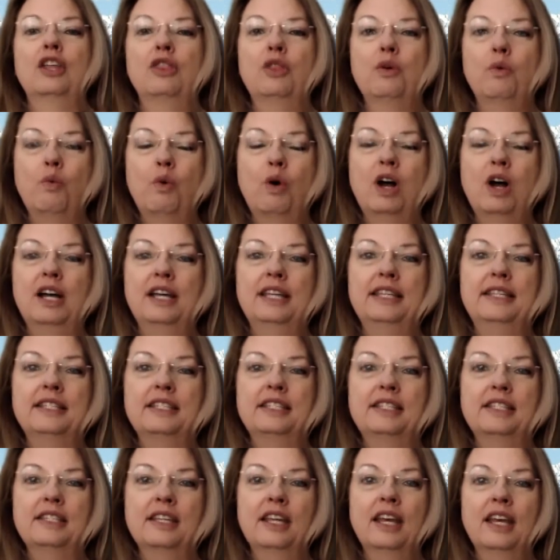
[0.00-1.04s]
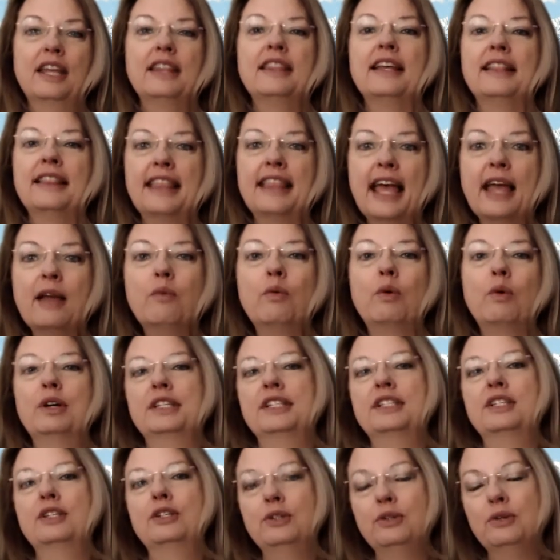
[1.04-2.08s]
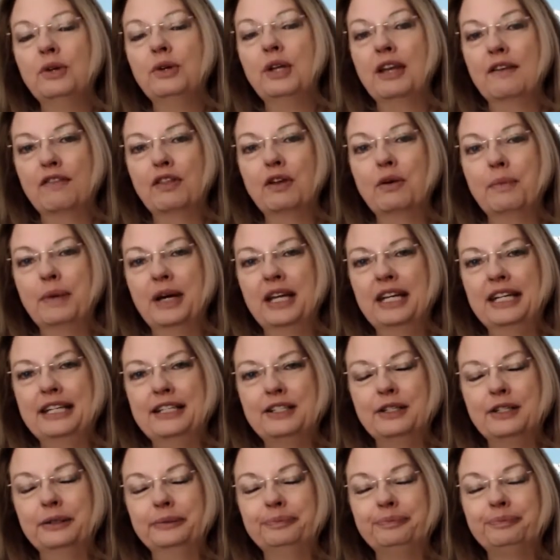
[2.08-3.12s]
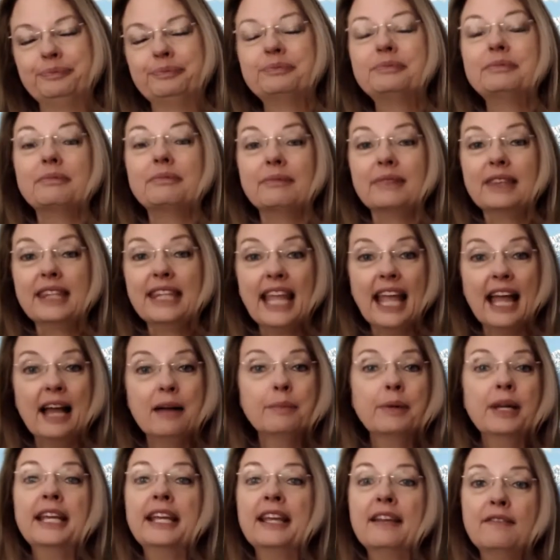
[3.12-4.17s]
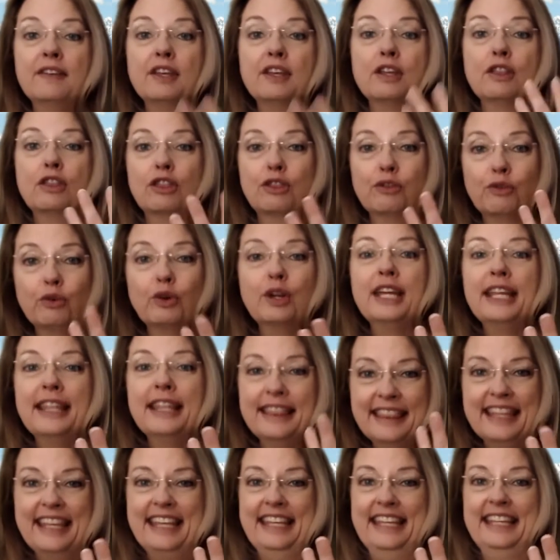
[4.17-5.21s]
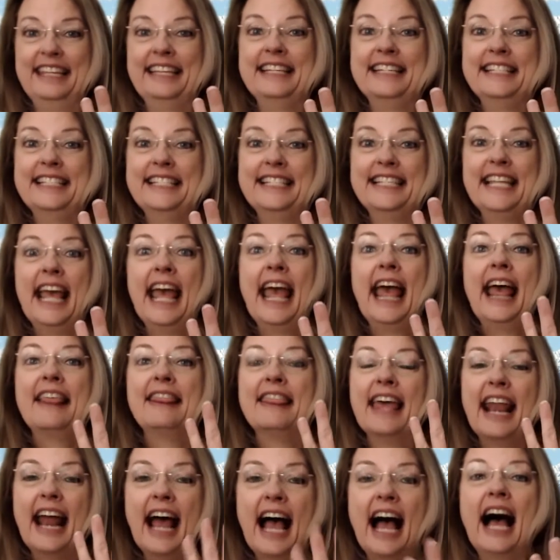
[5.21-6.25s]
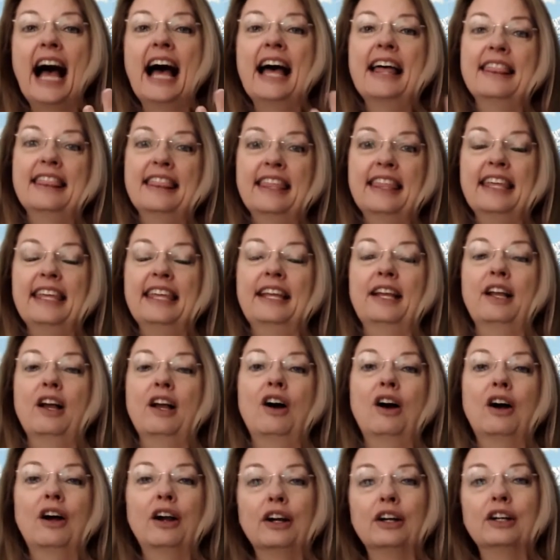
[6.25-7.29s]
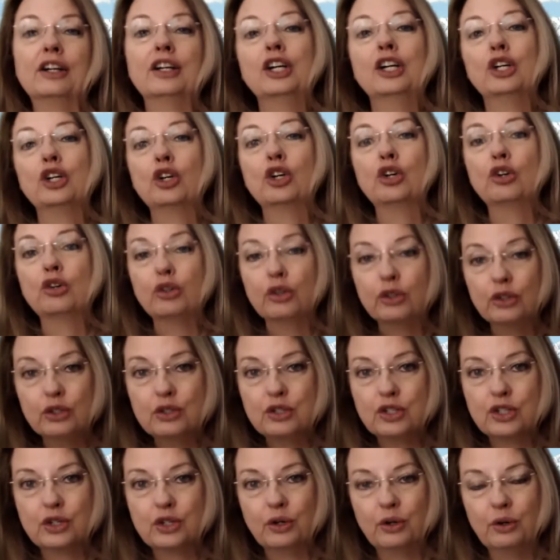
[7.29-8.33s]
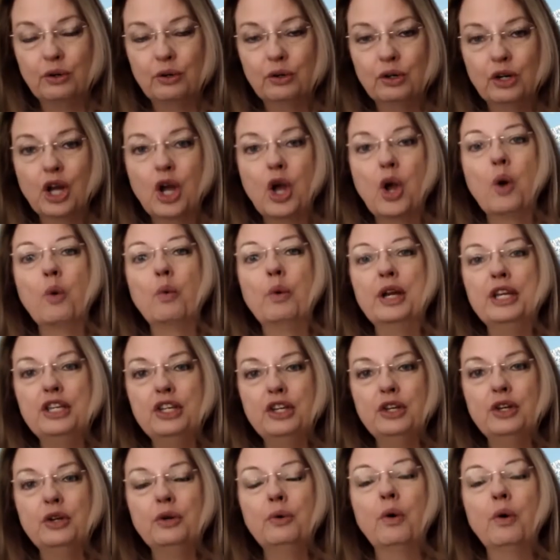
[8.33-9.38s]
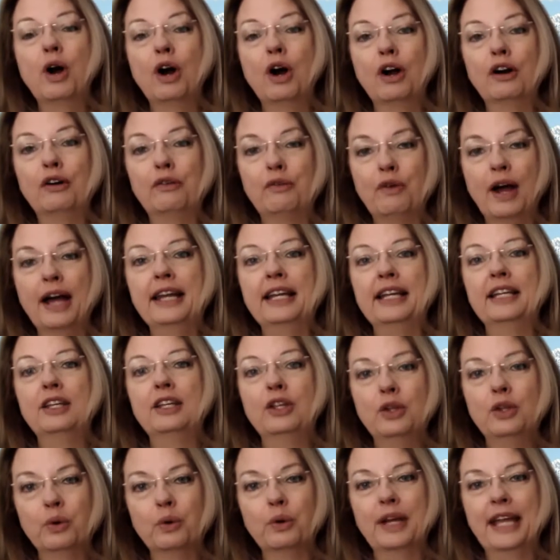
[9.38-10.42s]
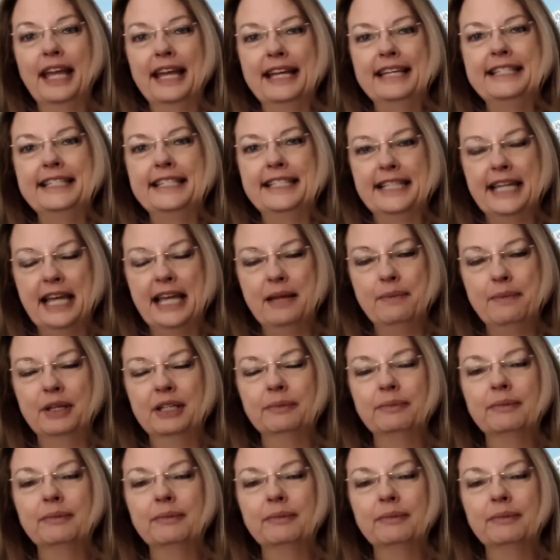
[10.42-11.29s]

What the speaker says: the ones that they want to give their money to. I'm going to give you 3 things that I think are crucial when you are writing your case statement.